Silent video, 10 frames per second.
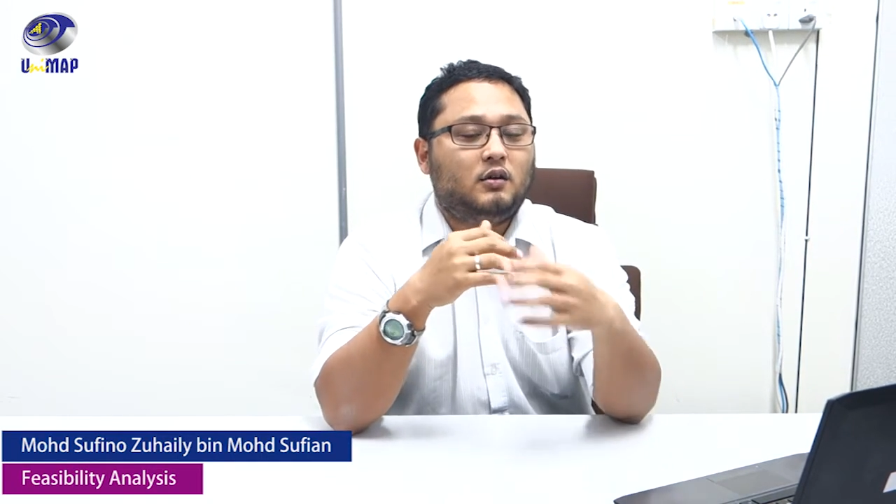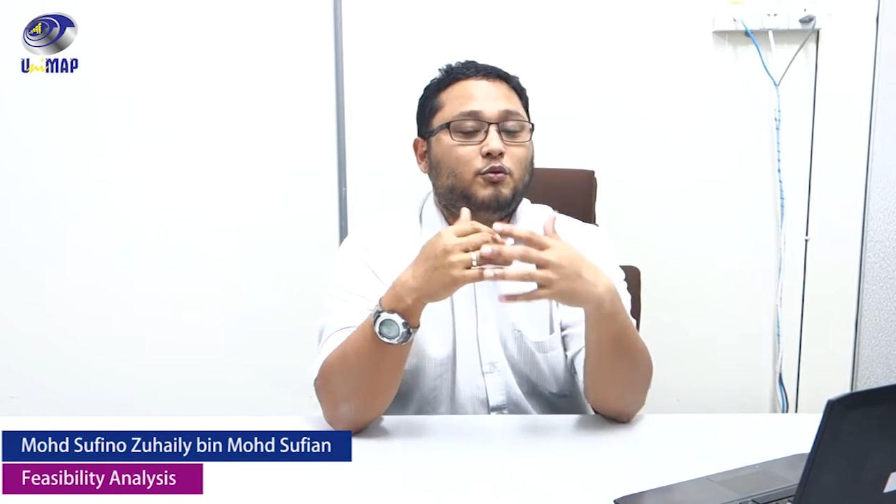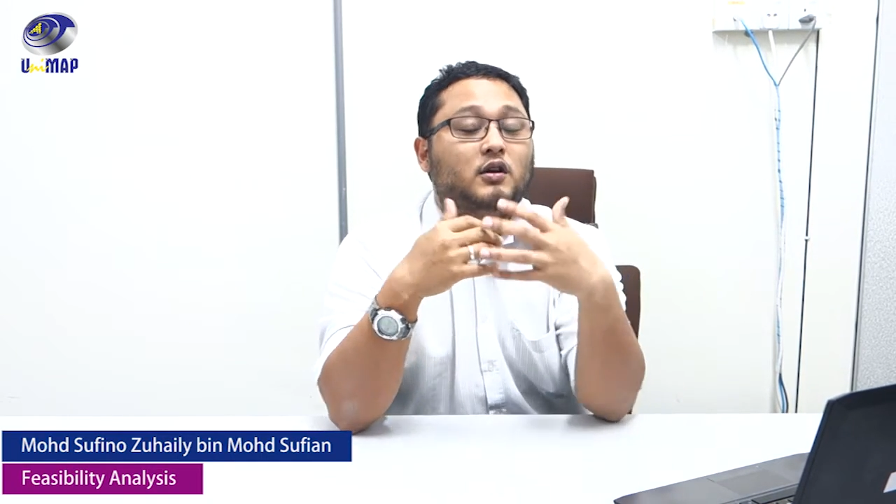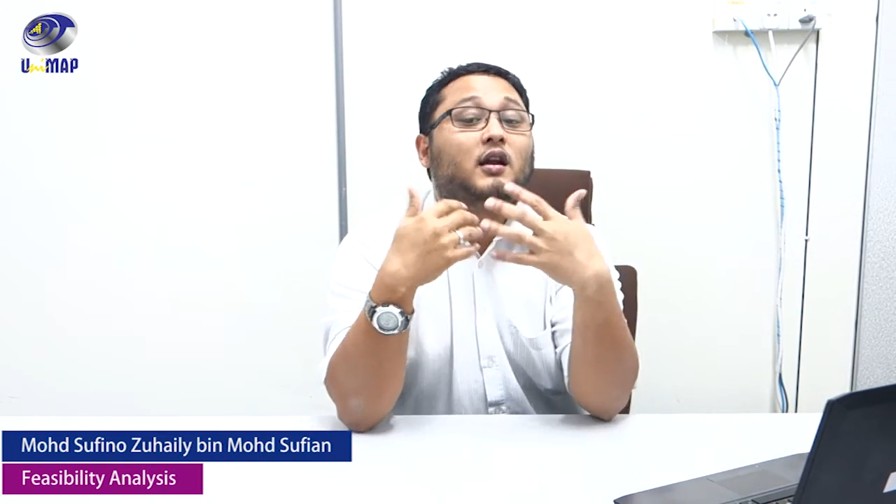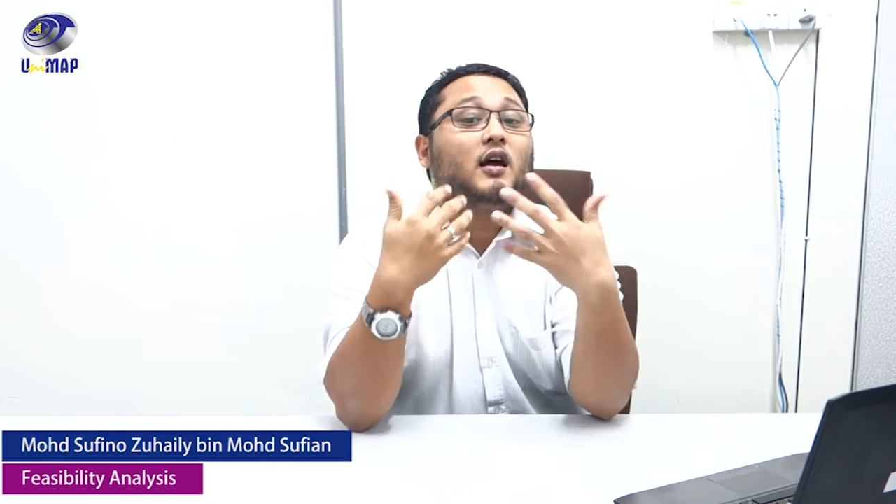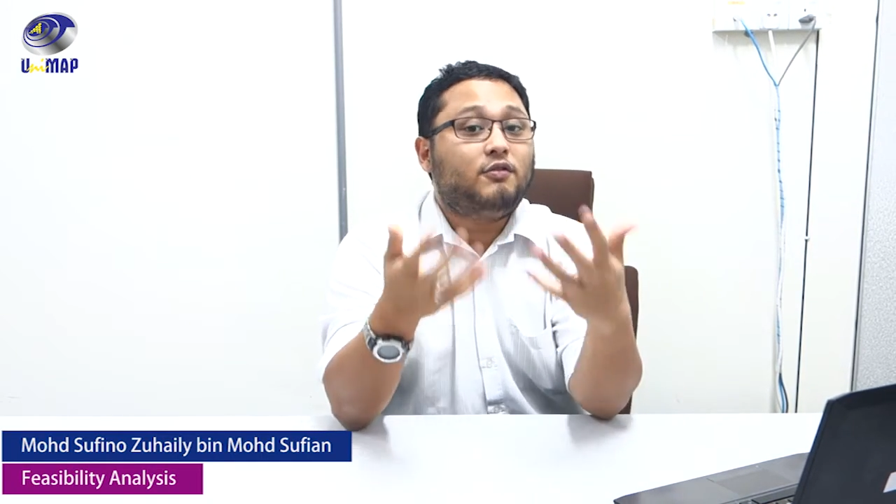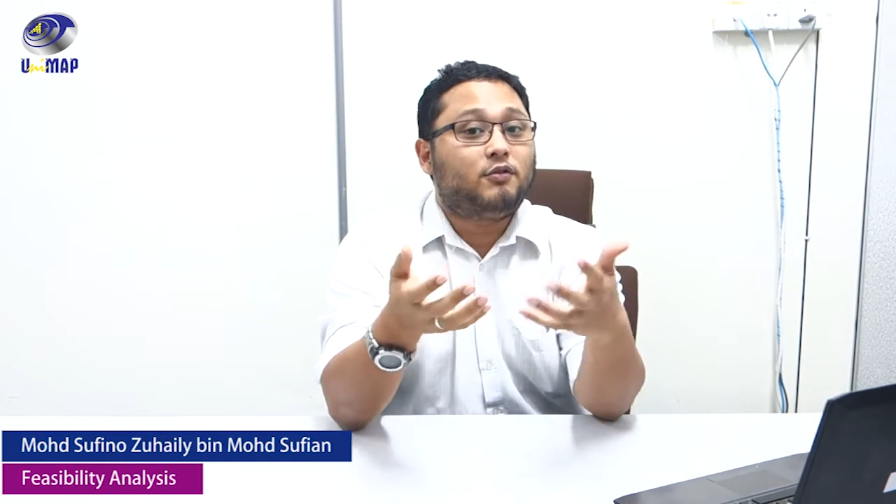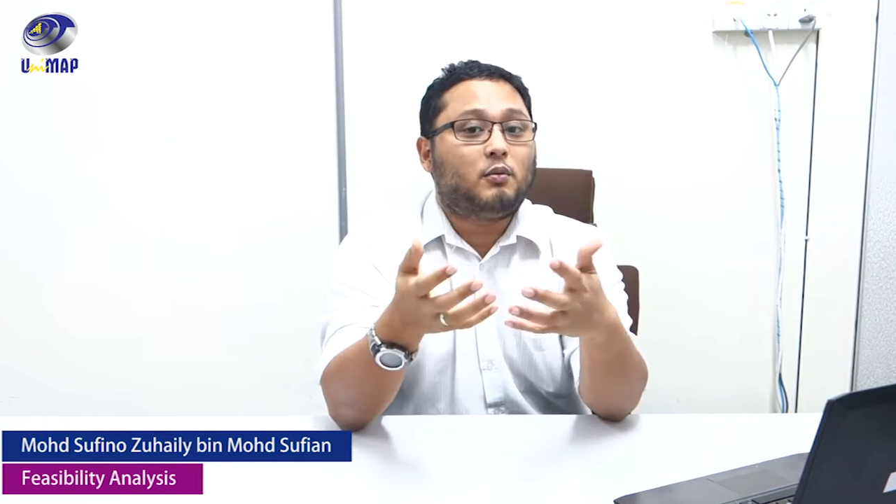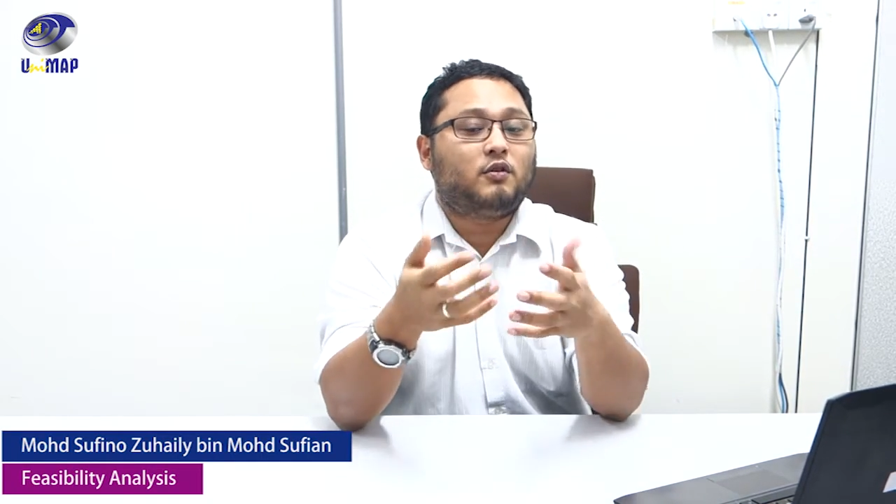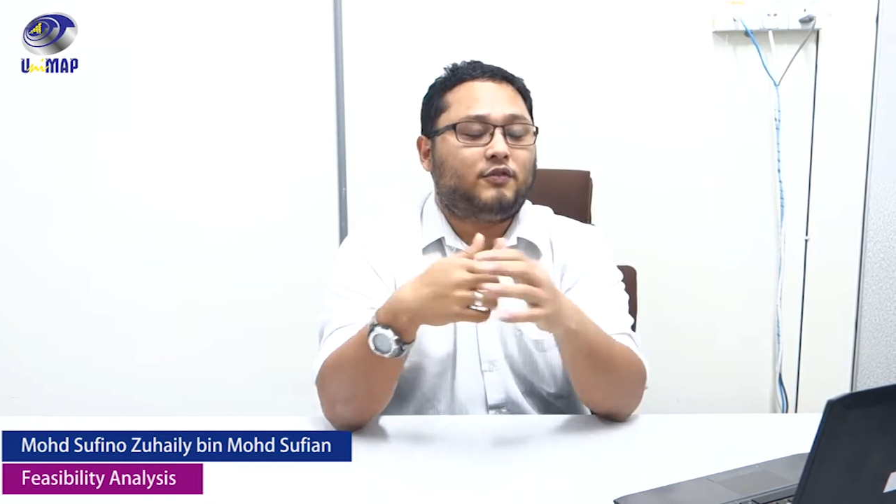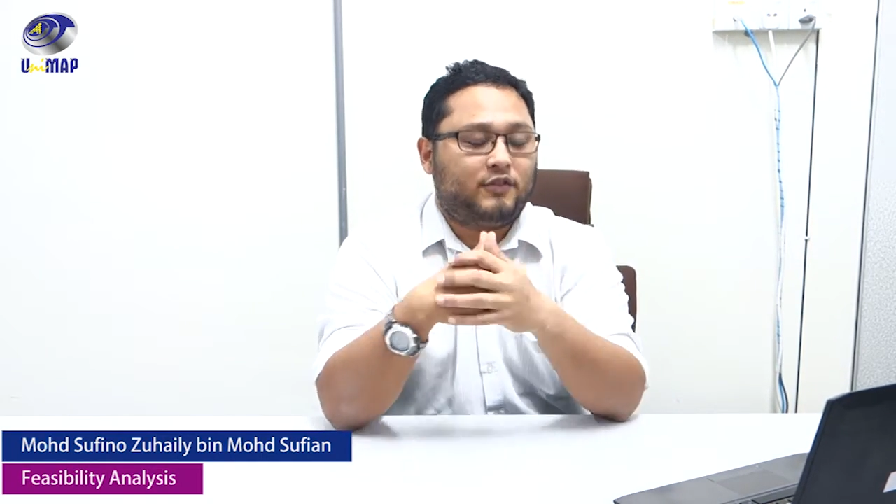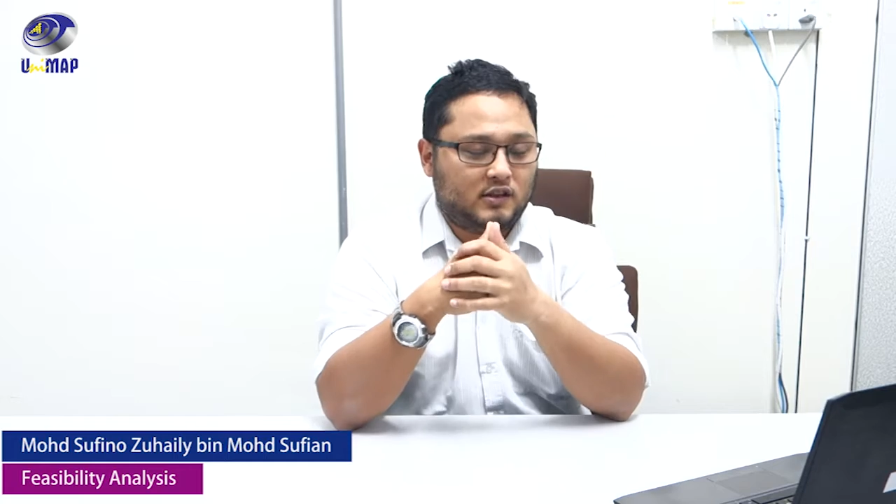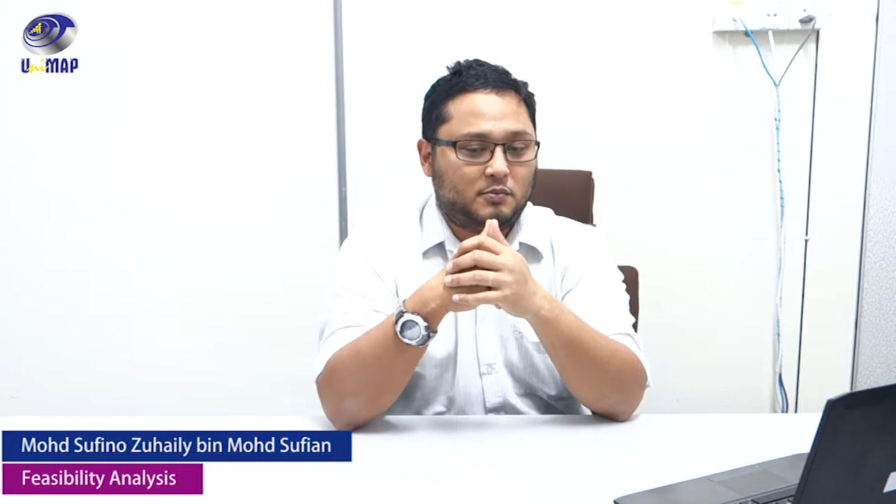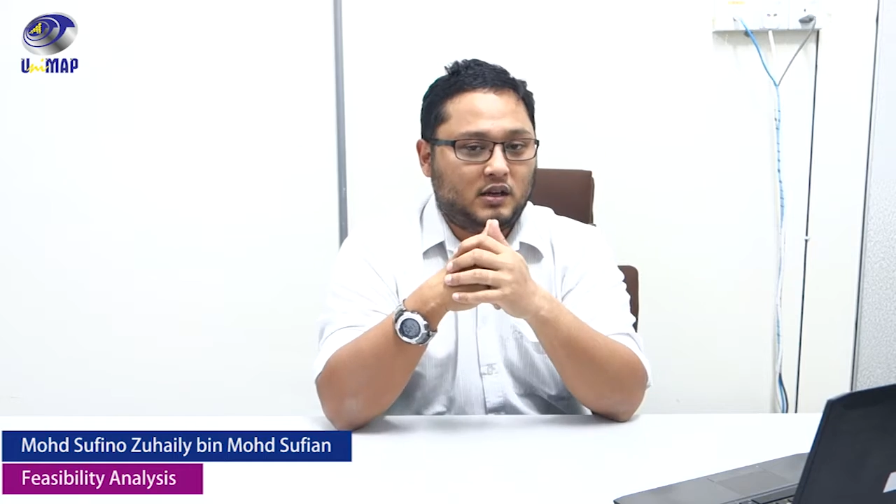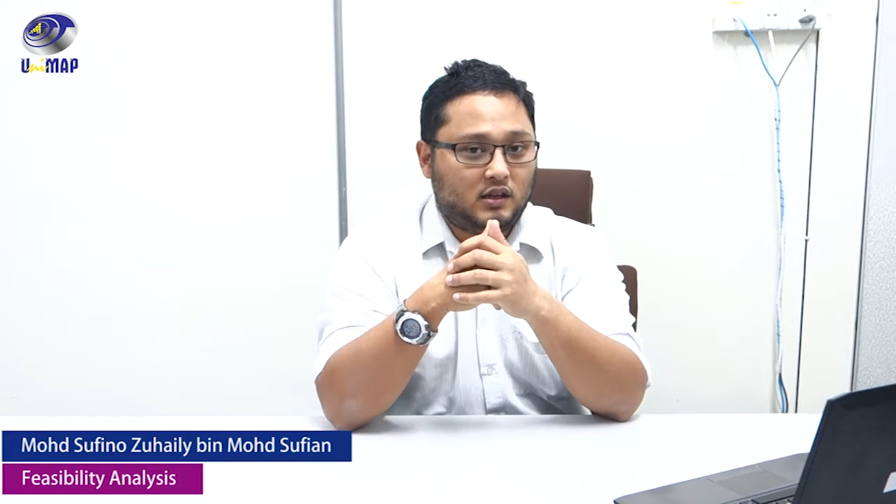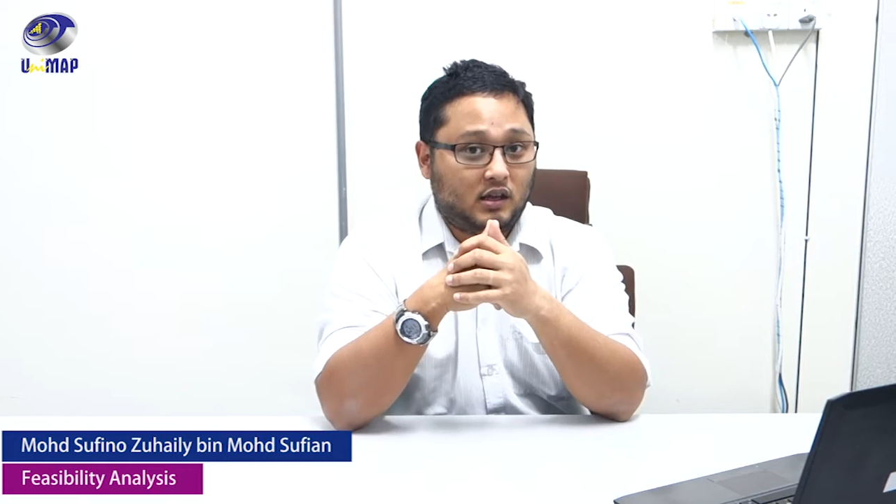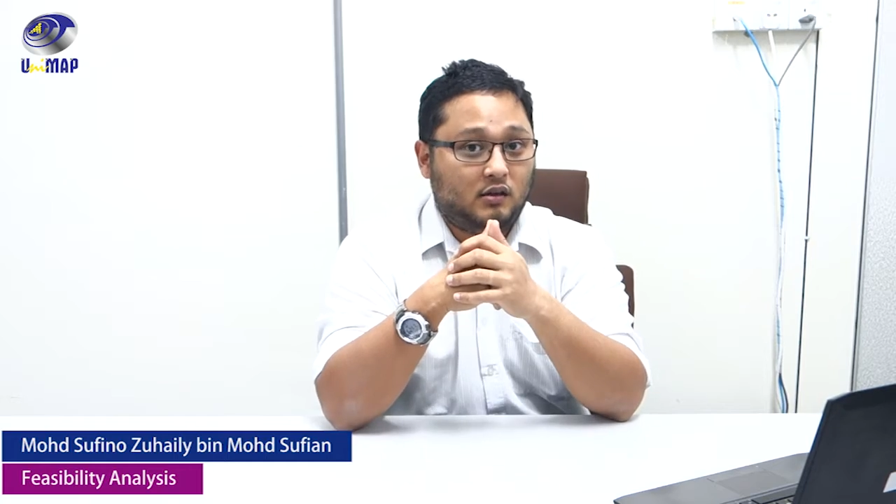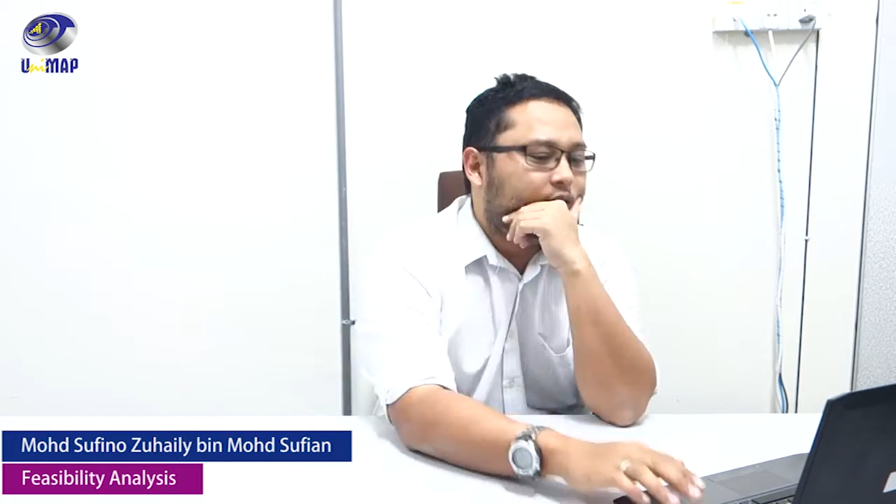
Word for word: another form of feasibility